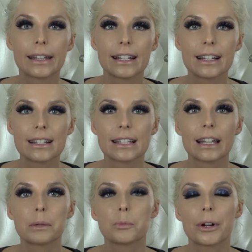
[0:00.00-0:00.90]
that it doesn't
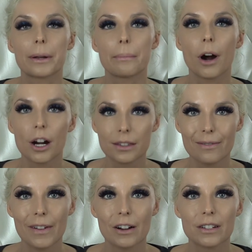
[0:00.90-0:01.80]
like break apart
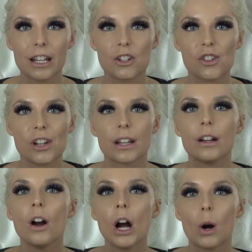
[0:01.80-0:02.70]
the foundation